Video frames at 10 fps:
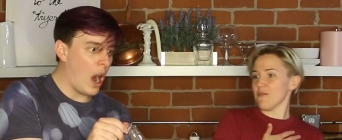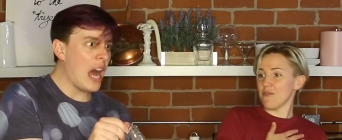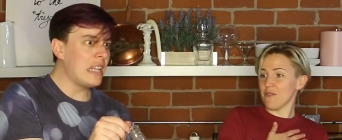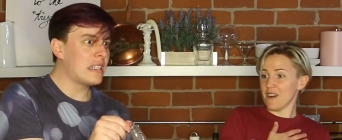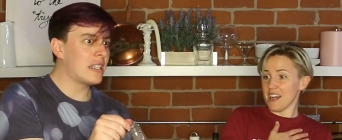
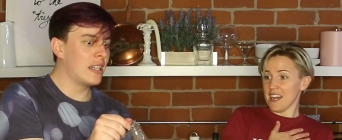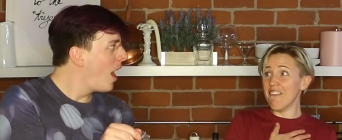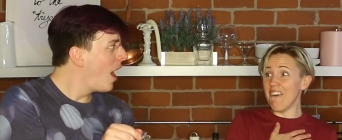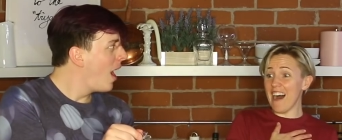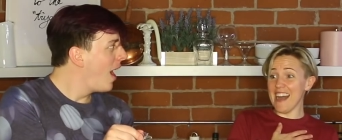Speaker 1: What?
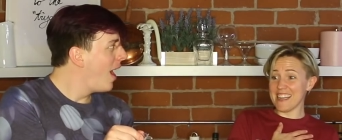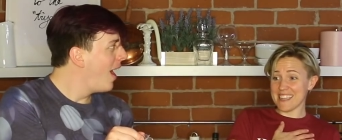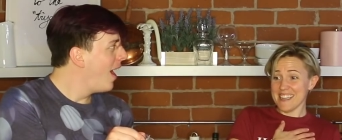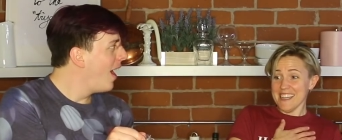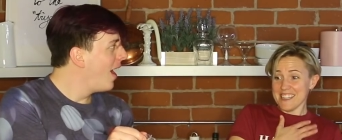
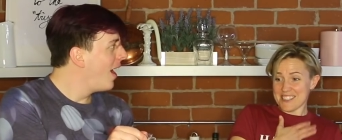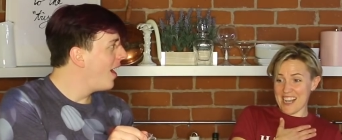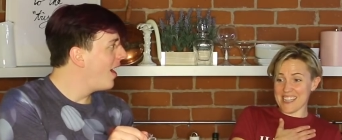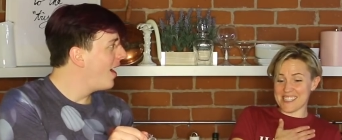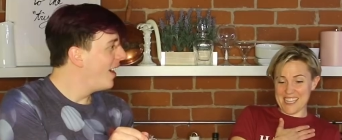What
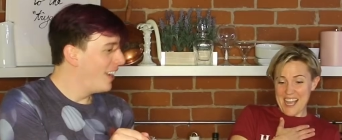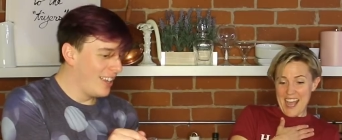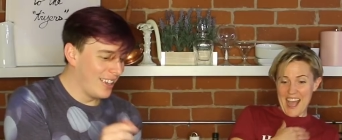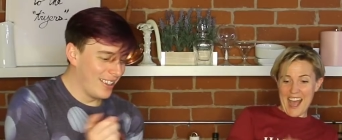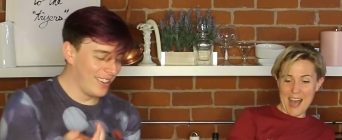just
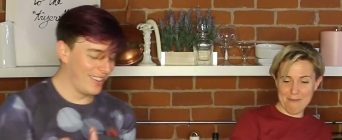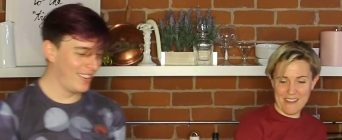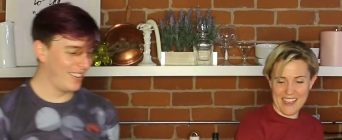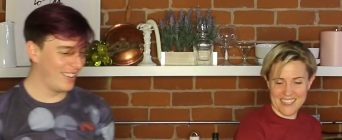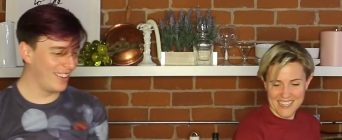
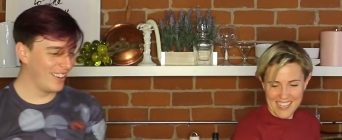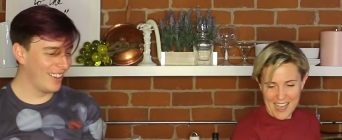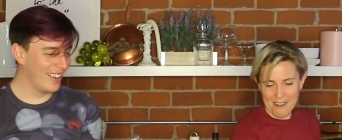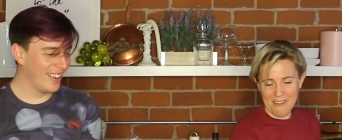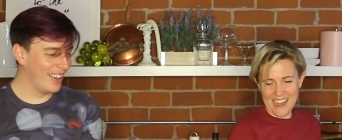happened?
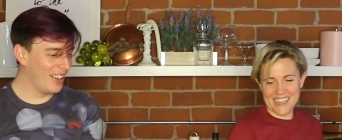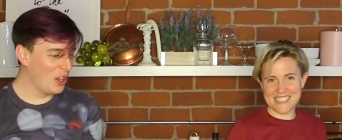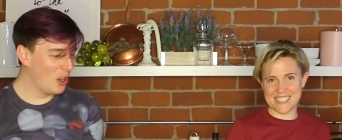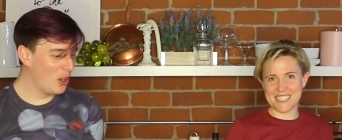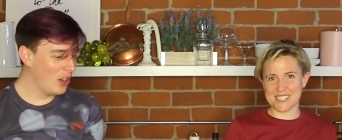And
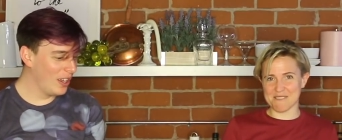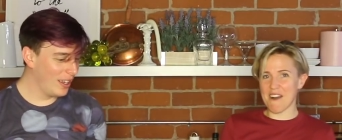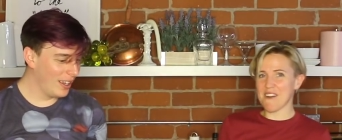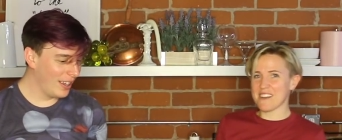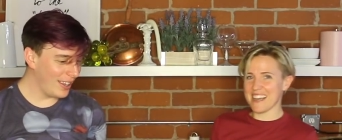why is this
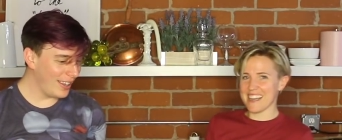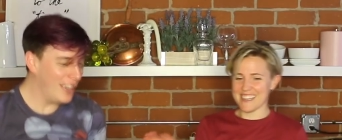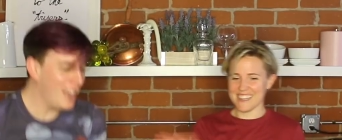smoking?